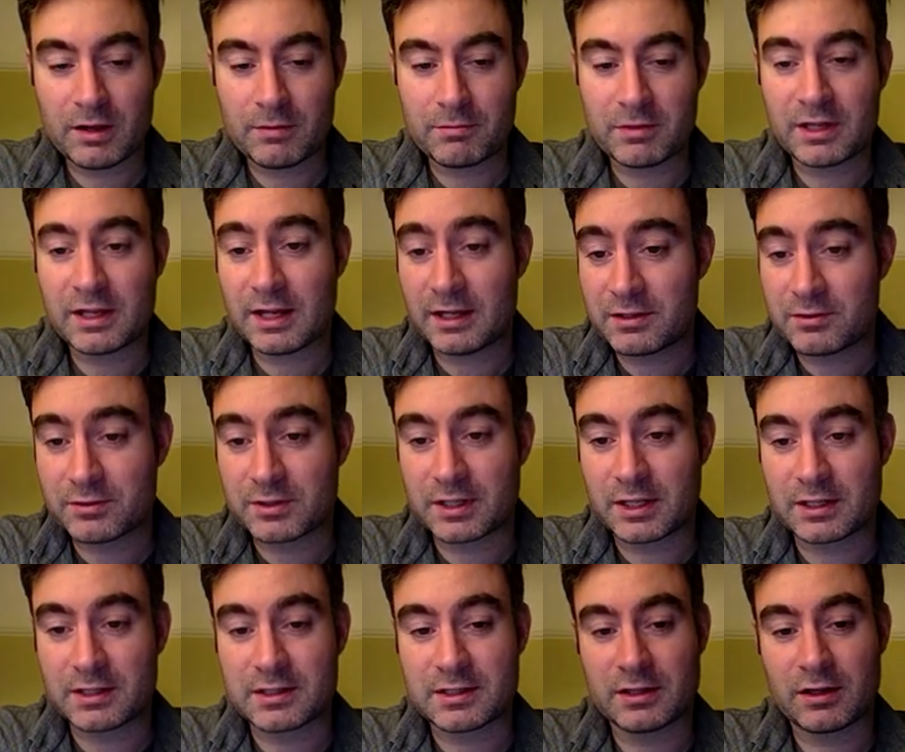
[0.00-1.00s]
He castles
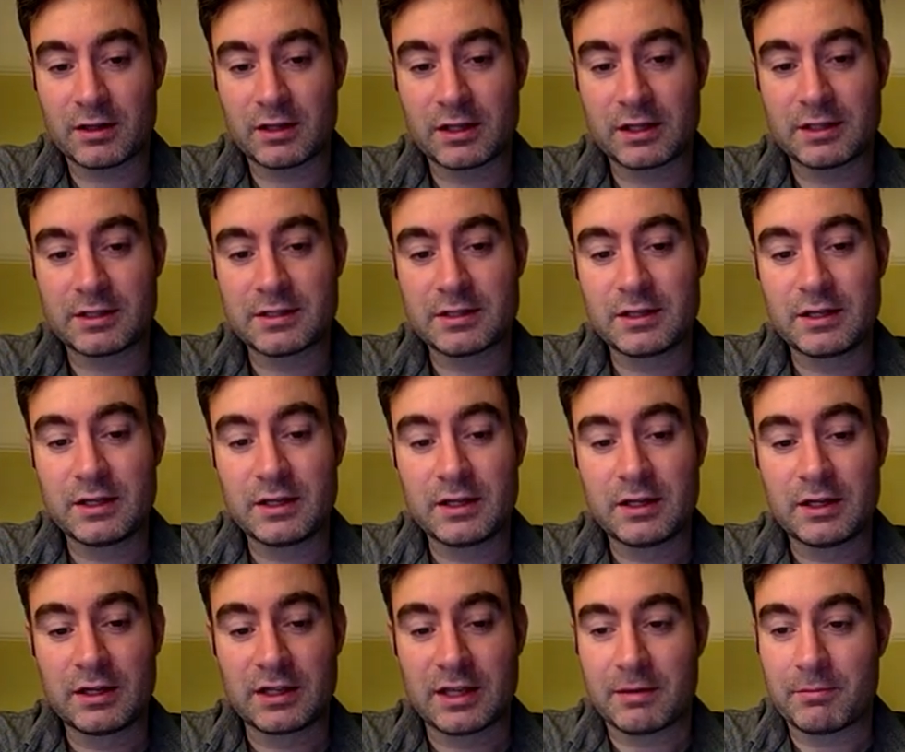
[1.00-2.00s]
kingside,
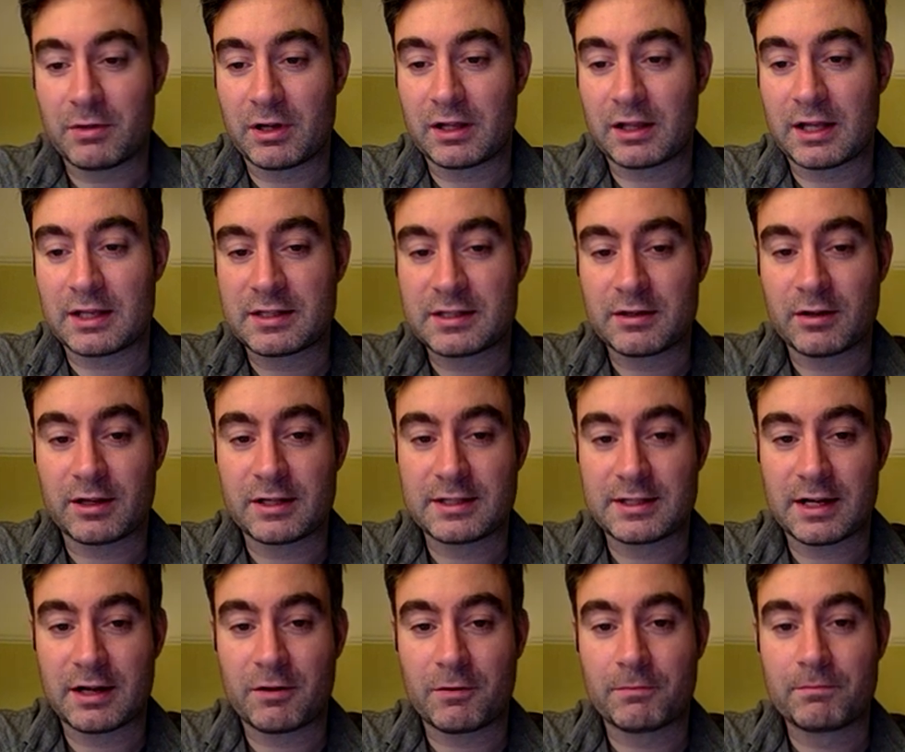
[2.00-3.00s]
get my last knight
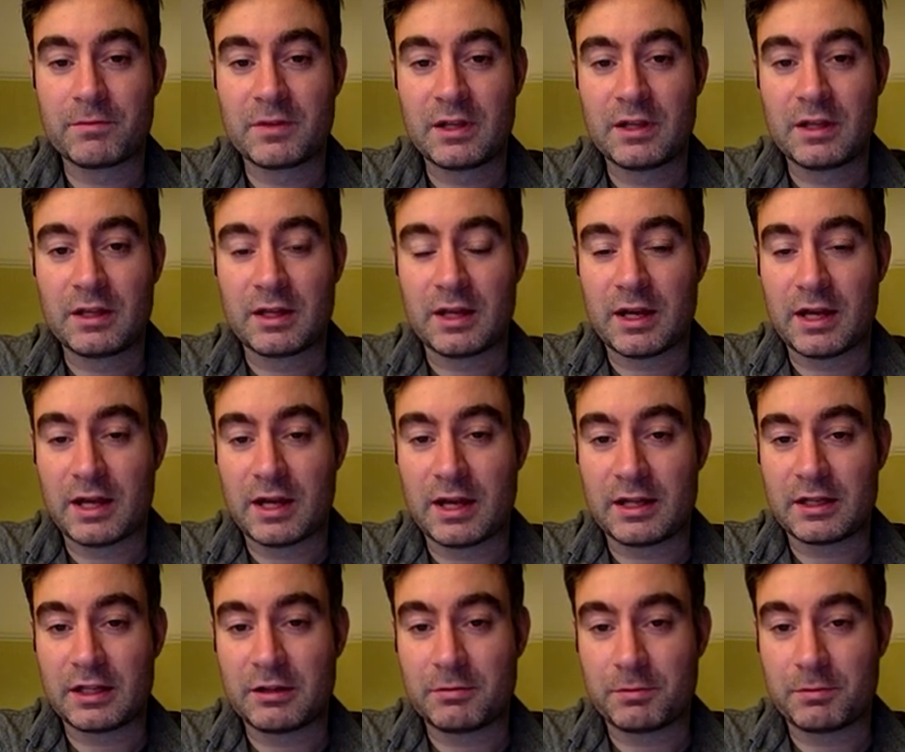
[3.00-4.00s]
out, and
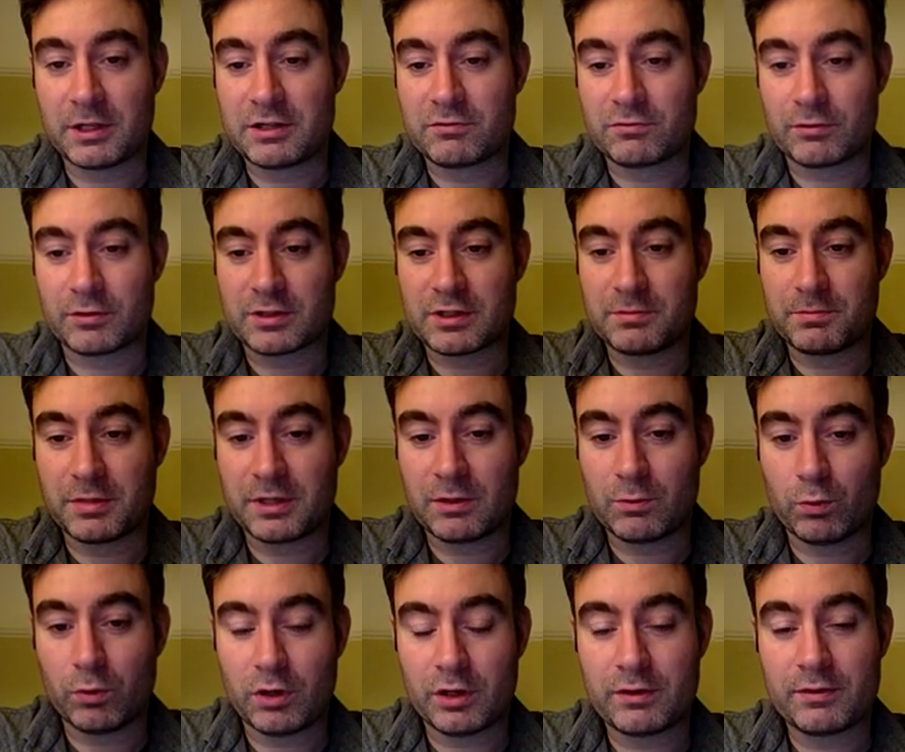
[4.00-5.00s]
then he plays rook to
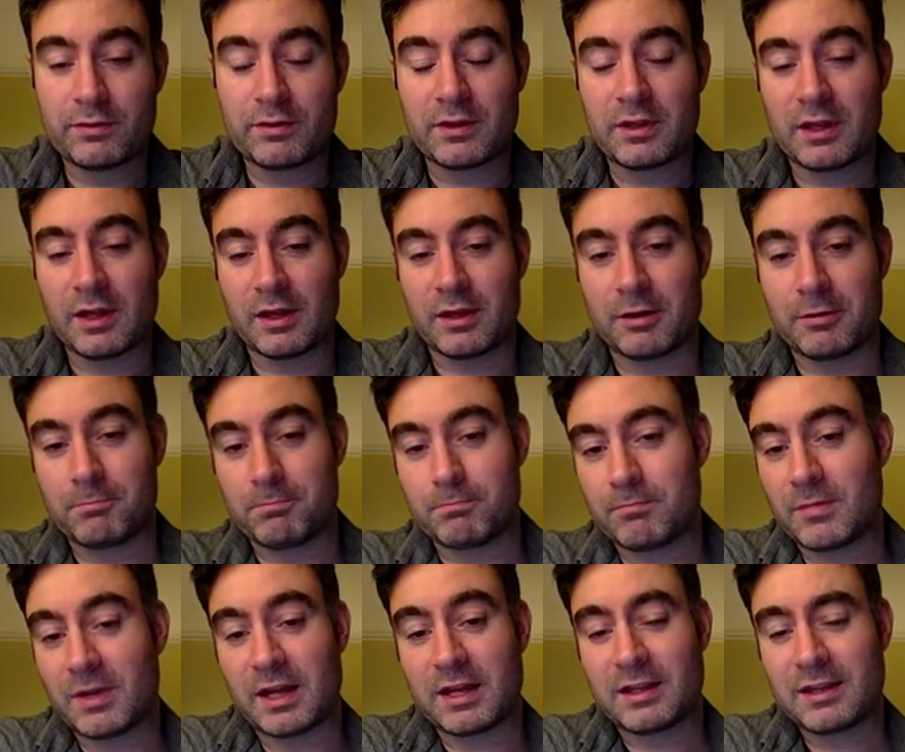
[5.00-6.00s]
b1.
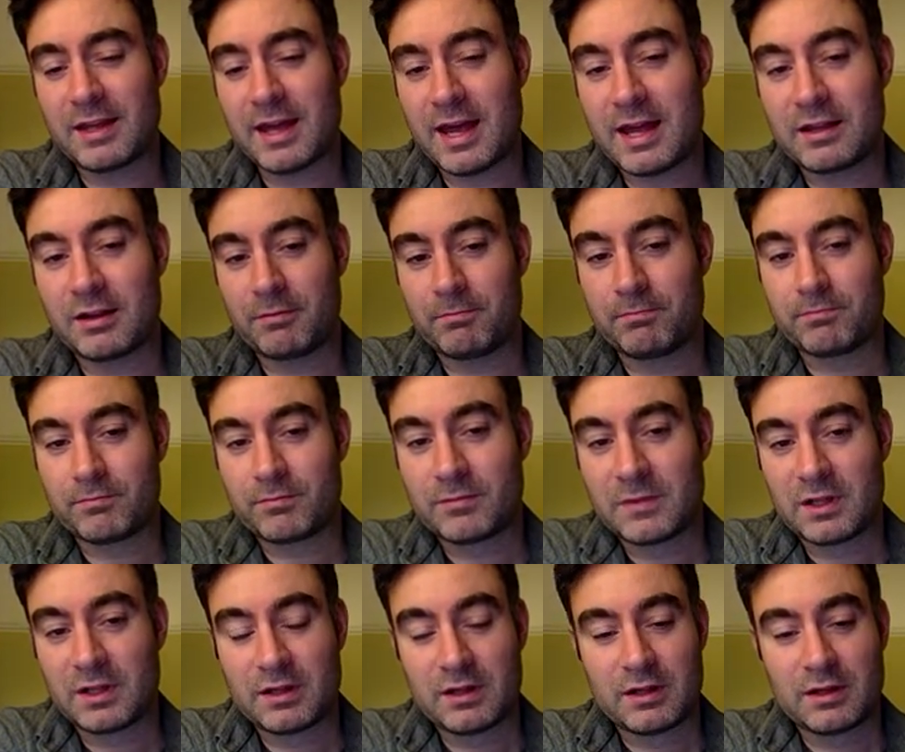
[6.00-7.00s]
Again,
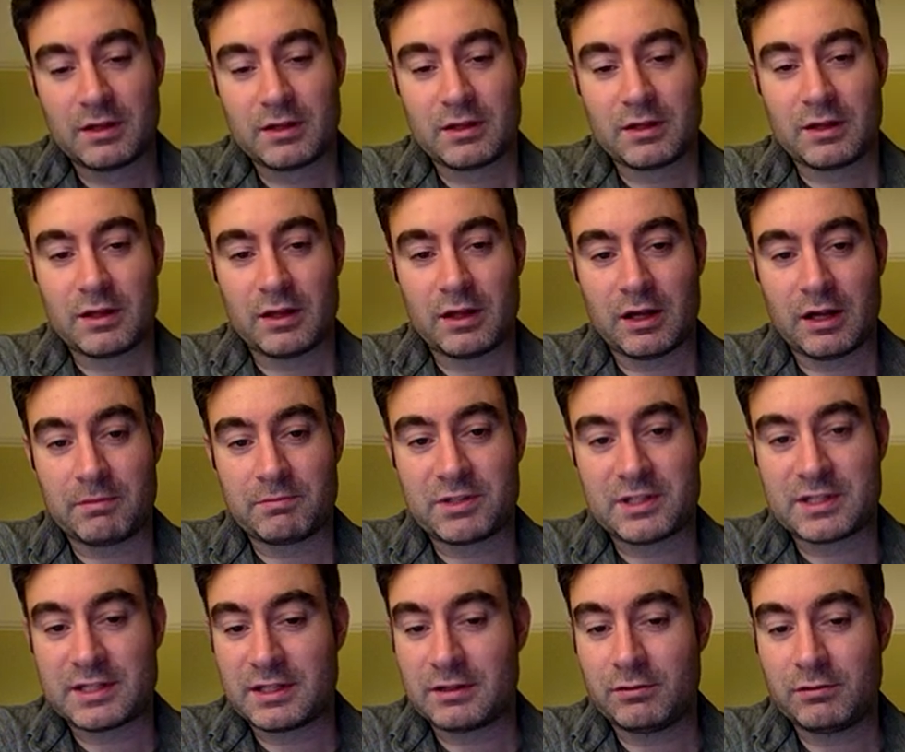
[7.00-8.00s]
I'm
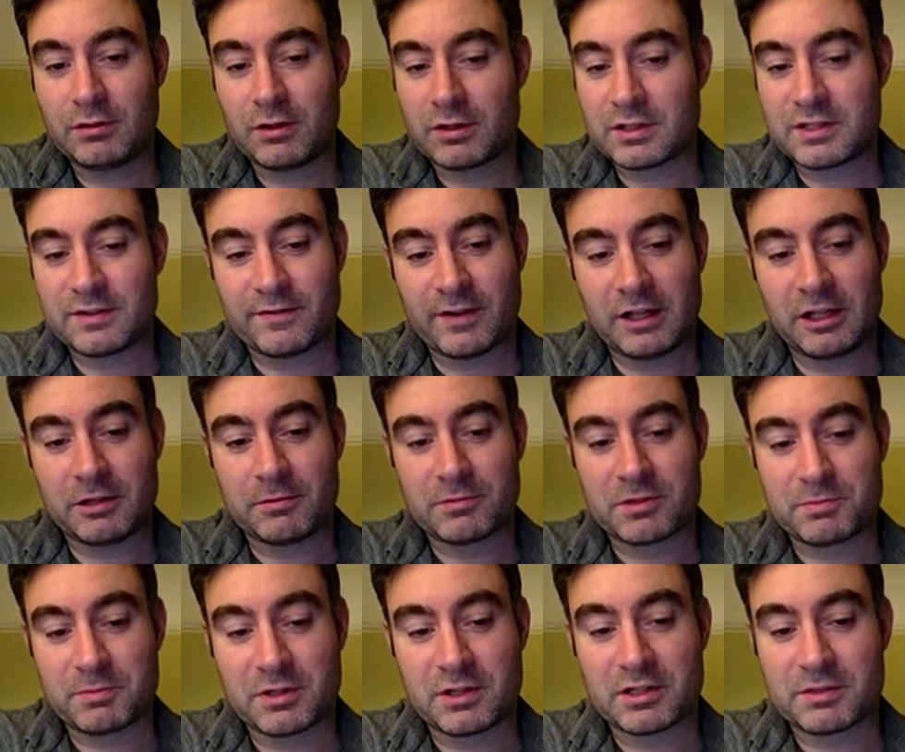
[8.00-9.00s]
still not
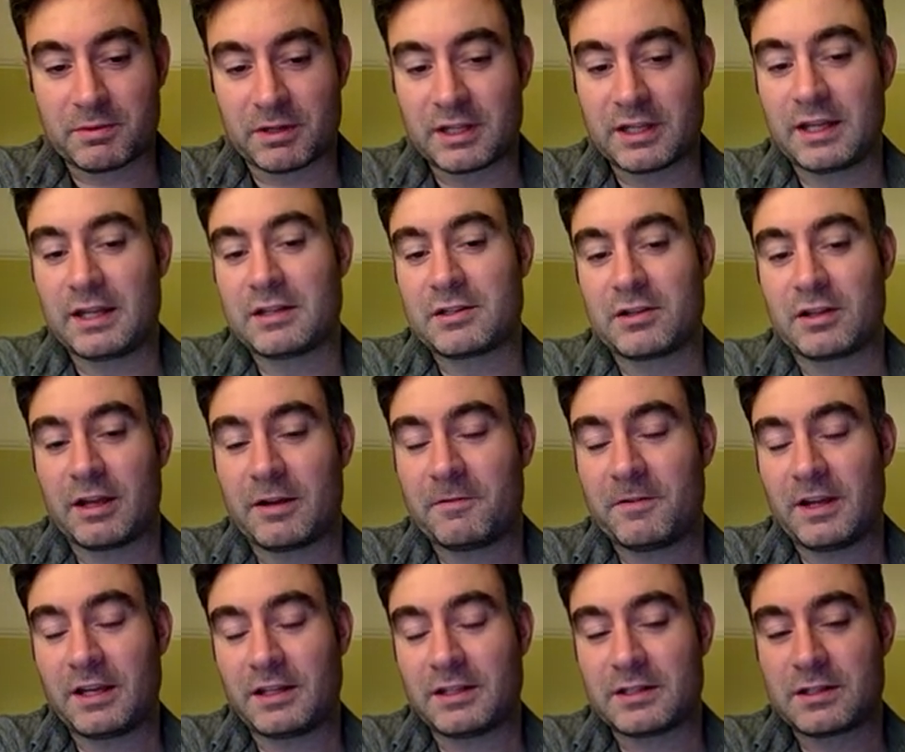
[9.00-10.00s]
developed because my king's on
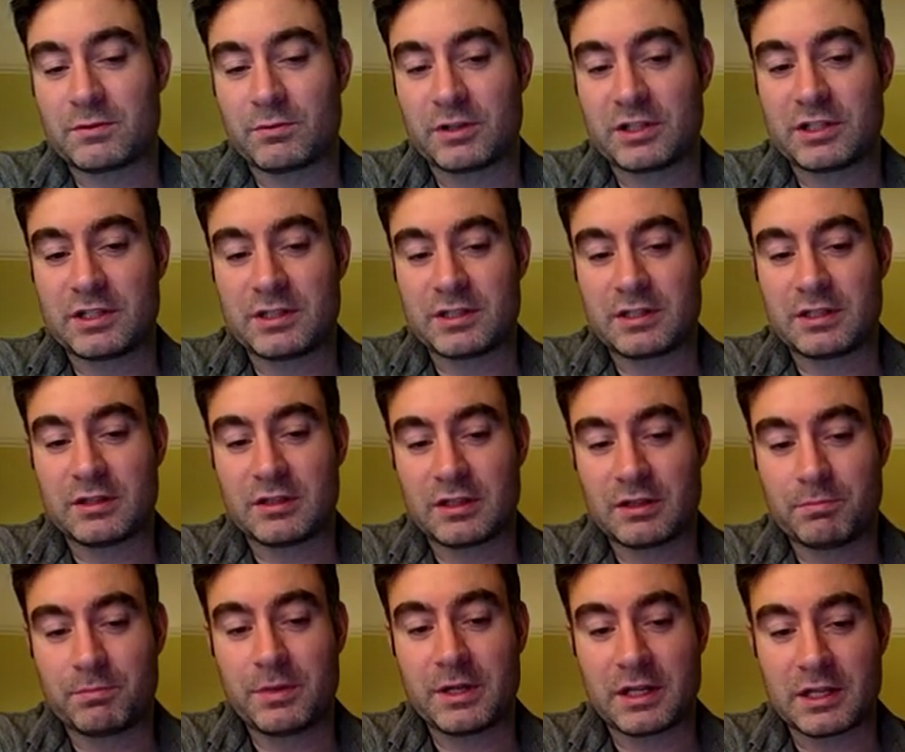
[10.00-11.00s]
f8, which is the
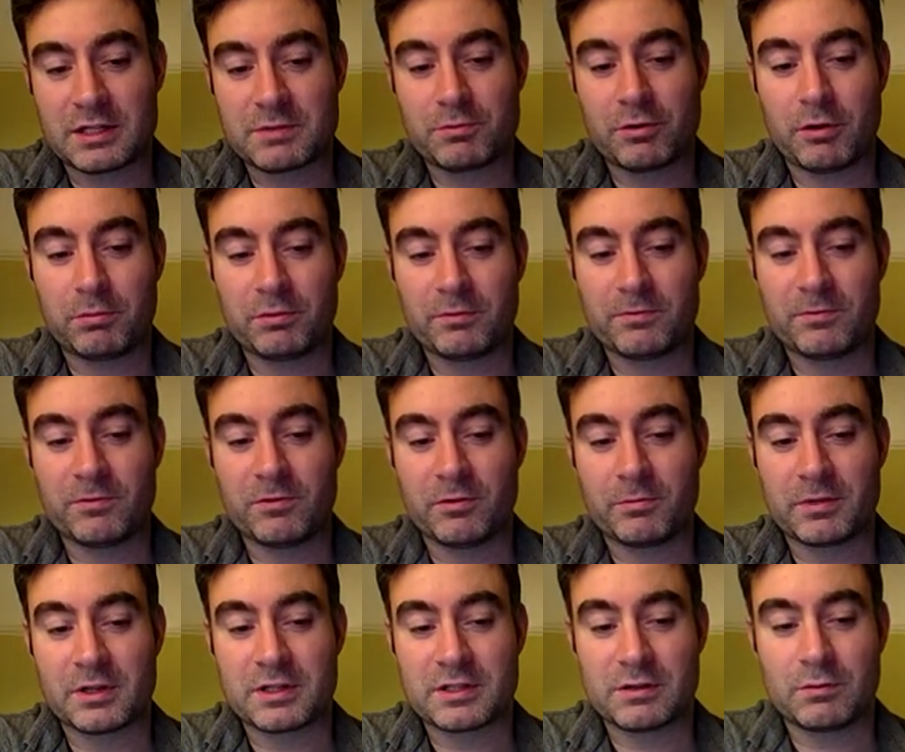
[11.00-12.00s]
biggest problem for
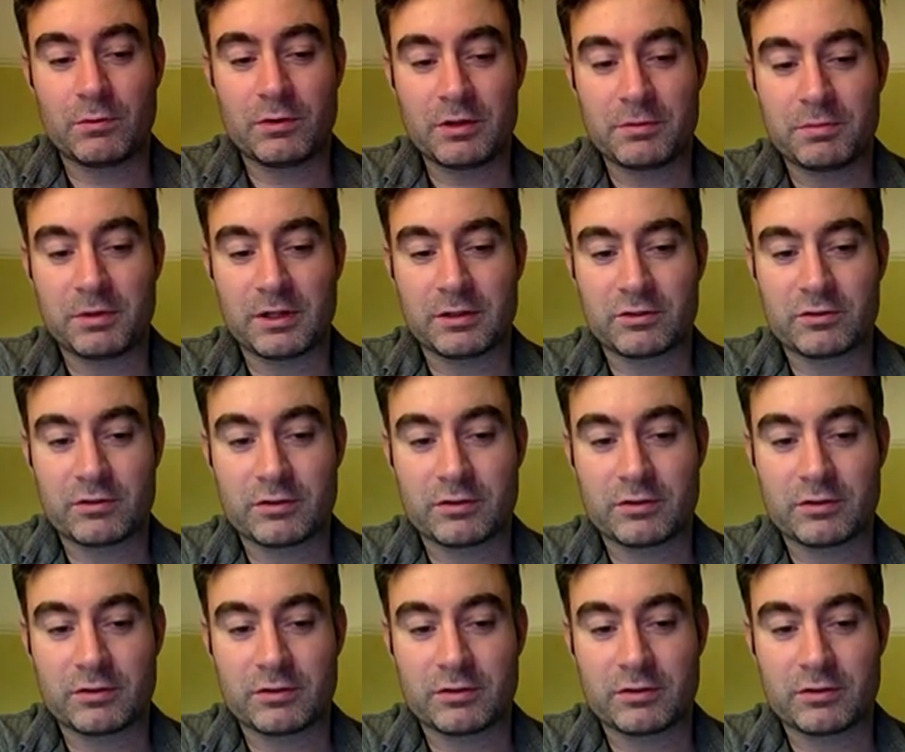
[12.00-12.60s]
me, because I want to,